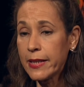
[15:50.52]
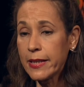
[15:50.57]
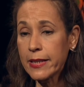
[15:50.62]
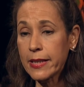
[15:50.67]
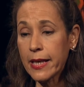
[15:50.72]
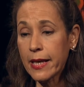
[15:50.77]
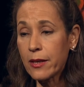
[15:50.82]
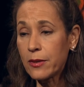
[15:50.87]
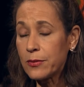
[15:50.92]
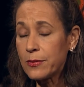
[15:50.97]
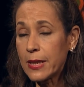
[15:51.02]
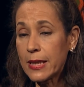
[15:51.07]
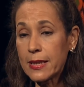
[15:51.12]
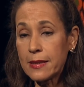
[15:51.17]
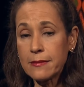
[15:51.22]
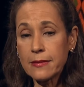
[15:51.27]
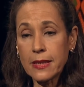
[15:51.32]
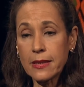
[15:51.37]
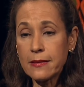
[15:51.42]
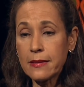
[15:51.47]
you know,
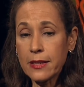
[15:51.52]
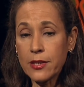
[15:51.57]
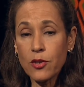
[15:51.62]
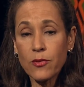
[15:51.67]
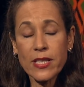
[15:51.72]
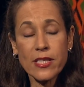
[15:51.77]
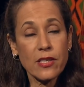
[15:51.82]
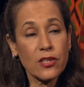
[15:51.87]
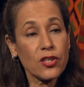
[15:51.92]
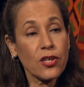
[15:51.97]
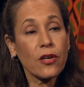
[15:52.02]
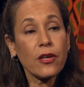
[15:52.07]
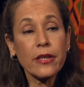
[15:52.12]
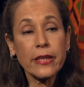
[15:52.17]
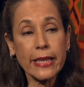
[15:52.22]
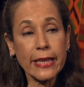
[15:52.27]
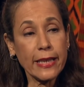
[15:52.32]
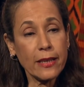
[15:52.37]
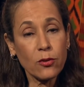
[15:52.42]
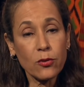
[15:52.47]
uh, the U.S.
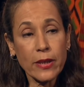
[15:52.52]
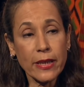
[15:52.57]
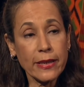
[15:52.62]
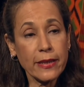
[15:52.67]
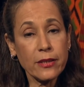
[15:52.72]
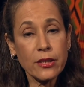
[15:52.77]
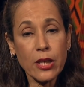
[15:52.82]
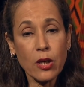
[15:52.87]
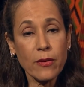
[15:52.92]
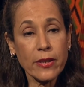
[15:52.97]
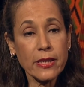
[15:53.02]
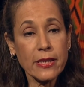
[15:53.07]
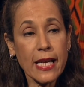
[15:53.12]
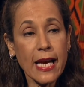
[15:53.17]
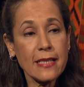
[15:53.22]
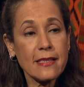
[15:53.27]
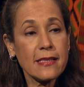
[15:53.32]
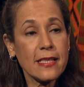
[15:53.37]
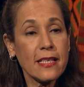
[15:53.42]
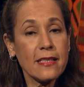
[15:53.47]
attorney or, you know, a
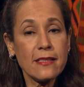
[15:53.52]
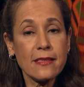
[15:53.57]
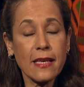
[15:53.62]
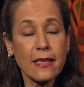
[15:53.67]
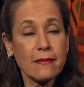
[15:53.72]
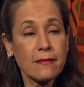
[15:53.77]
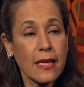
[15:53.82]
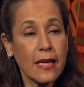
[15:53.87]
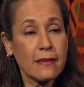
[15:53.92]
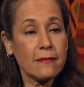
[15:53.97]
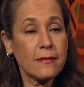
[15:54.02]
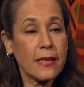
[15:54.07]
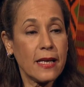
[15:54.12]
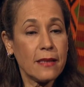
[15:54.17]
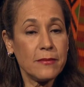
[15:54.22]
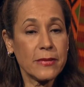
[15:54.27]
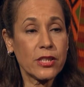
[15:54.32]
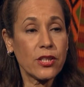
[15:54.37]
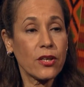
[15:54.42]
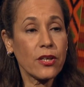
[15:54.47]
United States uh, uh
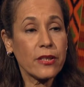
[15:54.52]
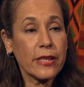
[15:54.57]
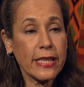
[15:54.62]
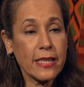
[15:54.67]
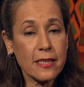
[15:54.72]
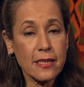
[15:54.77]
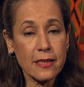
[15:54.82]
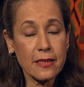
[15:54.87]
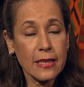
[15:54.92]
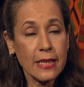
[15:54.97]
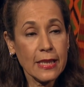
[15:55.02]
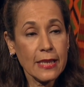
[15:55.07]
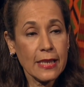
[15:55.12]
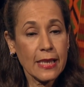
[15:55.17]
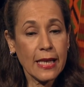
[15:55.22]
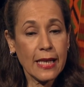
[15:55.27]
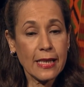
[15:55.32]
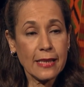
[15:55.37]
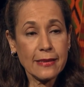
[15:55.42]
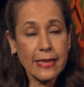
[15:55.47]
um, attorney to,
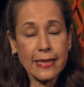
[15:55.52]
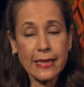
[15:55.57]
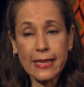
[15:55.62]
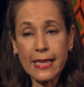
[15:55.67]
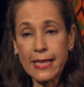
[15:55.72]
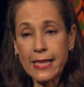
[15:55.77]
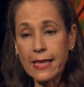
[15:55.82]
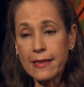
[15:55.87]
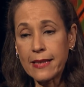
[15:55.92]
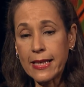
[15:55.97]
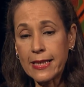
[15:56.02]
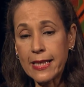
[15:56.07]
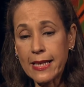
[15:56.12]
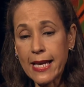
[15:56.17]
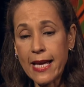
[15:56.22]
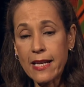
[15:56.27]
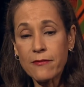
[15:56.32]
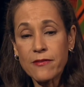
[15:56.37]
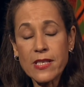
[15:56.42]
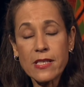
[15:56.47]
and, uh, a, and, a, and, a,
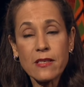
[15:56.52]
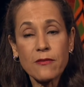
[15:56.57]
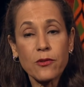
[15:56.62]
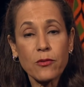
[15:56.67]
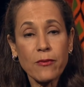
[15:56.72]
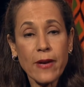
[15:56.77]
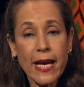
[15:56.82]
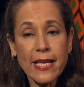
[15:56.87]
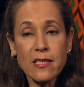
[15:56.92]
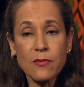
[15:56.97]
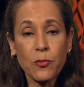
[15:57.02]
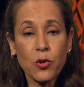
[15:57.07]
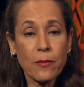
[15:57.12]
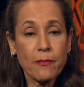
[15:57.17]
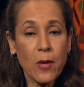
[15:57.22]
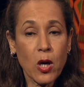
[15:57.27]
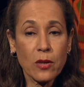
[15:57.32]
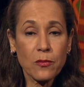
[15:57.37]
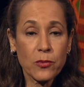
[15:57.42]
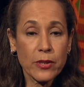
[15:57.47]
head of a civil rights,
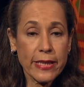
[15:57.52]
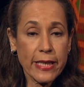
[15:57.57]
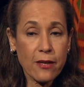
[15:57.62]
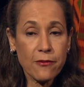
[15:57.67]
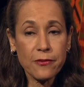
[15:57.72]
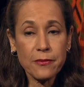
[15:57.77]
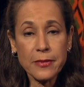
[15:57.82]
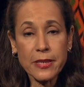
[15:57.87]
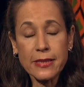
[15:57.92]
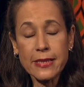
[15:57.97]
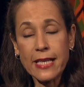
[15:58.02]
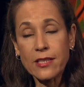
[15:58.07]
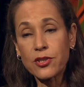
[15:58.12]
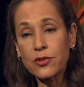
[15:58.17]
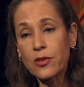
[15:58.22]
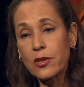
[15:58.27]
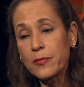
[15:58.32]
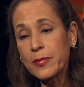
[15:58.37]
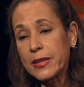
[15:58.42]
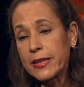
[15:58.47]
Marc Morial from the
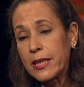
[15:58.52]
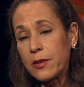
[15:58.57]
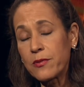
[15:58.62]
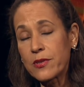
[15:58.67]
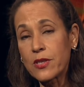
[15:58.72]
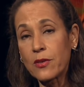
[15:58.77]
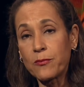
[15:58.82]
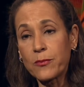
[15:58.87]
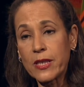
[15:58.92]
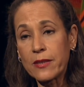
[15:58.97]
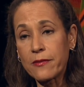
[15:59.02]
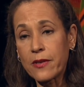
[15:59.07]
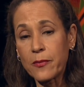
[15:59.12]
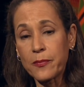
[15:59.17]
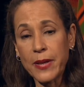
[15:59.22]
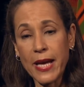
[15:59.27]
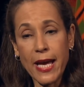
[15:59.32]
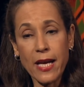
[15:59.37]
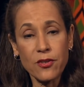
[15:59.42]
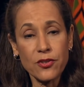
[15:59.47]
National Urban League was on one of our
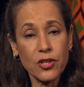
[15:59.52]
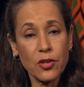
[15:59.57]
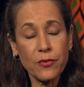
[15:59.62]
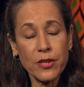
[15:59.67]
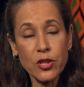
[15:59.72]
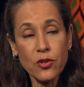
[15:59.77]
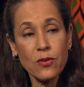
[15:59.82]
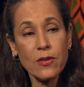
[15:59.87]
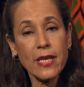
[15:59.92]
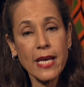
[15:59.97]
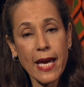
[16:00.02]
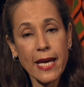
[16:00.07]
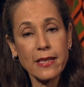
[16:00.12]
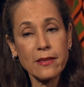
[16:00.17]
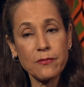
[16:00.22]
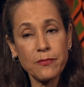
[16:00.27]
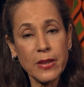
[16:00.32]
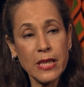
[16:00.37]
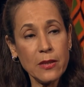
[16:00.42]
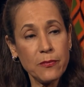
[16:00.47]
panels. You know, when you get
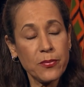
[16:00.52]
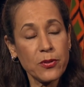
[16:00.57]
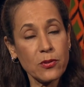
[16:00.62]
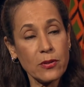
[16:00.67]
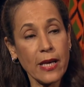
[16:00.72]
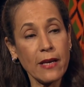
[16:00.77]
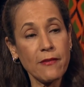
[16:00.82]
people